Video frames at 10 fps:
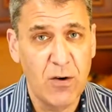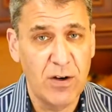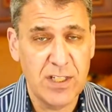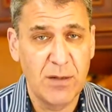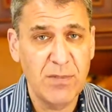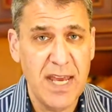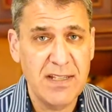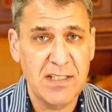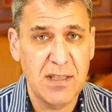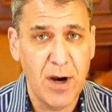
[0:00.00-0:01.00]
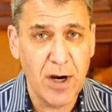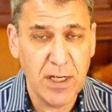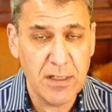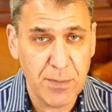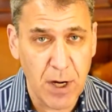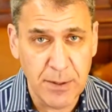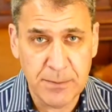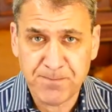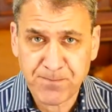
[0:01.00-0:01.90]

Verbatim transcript: Or in some cases, the marketing department